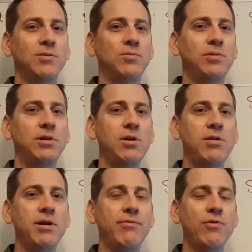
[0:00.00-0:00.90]
Well, hello
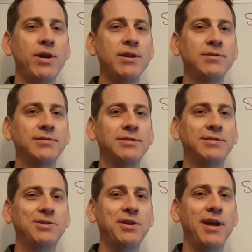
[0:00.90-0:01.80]
there, friends. It's
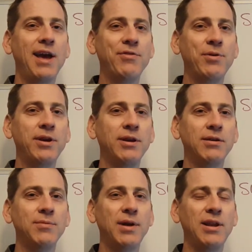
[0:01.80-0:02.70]
good to have you here
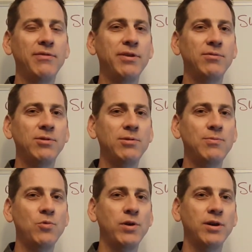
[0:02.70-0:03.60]
in my living room.
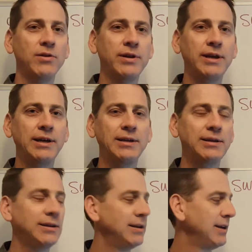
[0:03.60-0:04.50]
We're
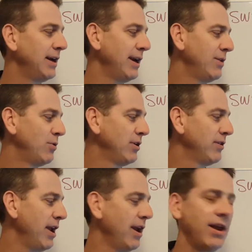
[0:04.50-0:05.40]
just
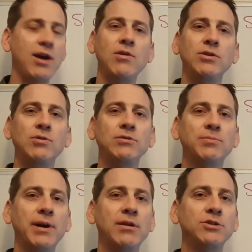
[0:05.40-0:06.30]
hanging out, doing some
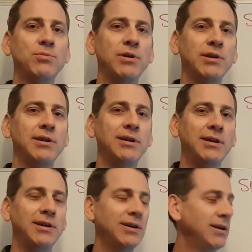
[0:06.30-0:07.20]
algebra,
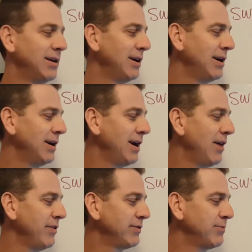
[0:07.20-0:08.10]

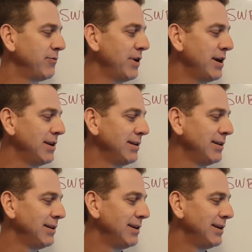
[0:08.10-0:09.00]
having some fun.
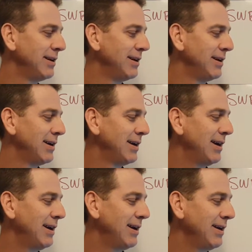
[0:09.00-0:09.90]

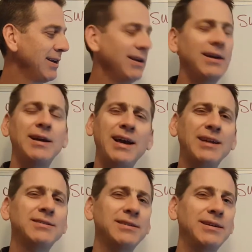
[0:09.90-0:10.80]

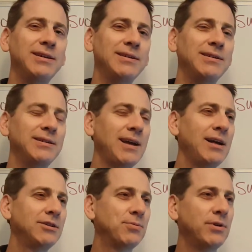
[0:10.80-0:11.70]
Actually,
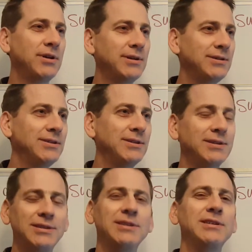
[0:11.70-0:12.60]
algebra
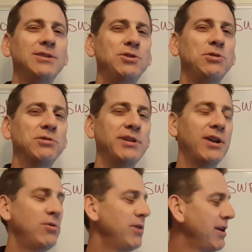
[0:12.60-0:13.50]
is usually not a
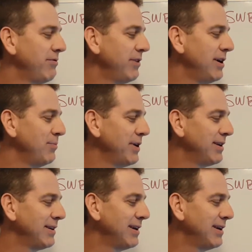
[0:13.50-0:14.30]
whole lot of fun, but